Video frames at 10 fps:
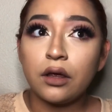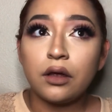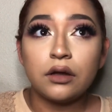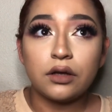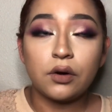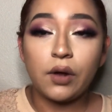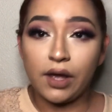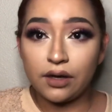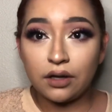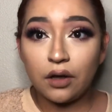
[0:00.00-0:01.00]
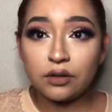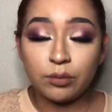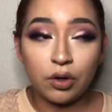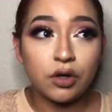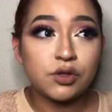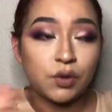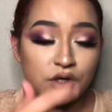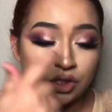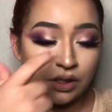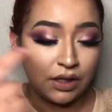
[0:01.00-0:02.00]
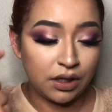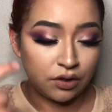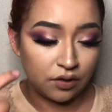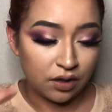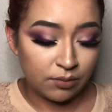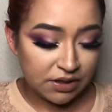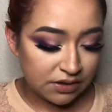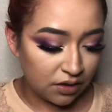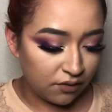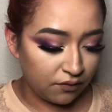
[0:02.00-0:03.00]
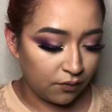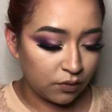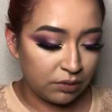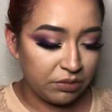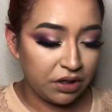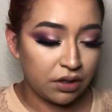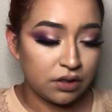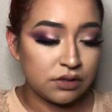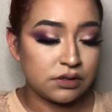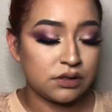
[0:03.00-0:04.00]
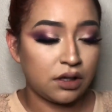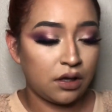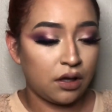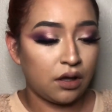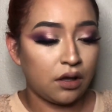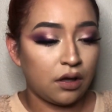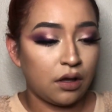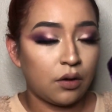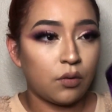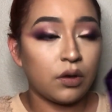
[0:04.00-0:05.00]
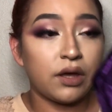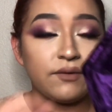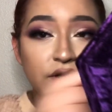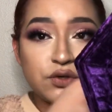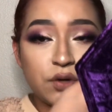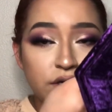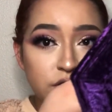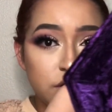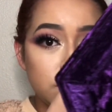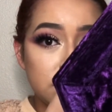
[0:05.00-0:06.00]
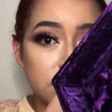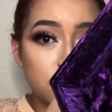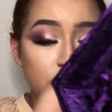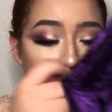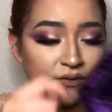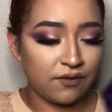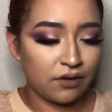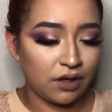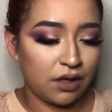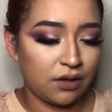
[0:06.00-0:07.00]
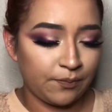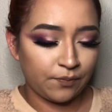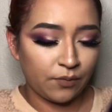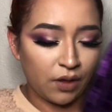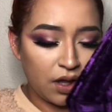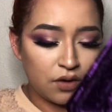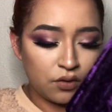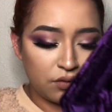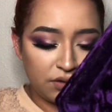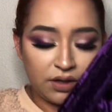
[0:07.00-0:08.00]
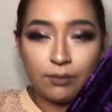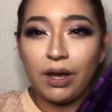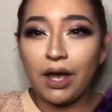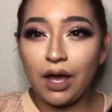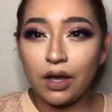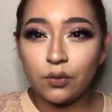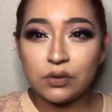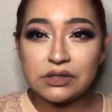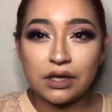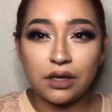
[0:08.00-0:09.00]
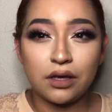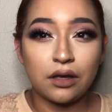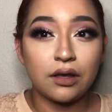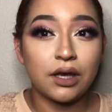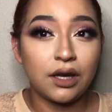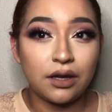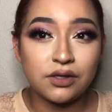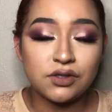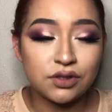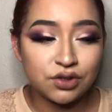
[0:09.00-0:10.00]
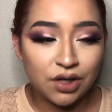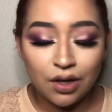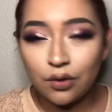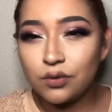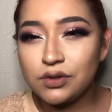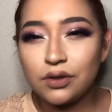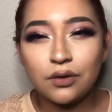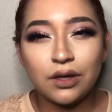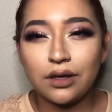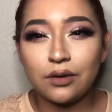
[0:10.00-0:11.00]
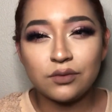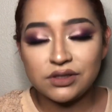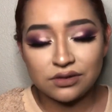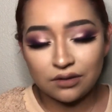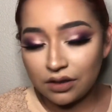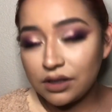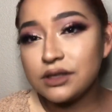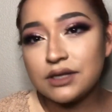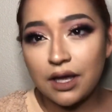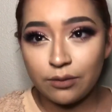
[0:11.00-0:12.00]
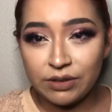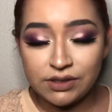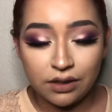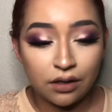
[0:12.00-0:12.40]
little handheld mirror to actually like look at myself, only because if I tried to use this one, I felt like, I don't know, like my hand was like getting into the shadows, you know, like it's kind of messy.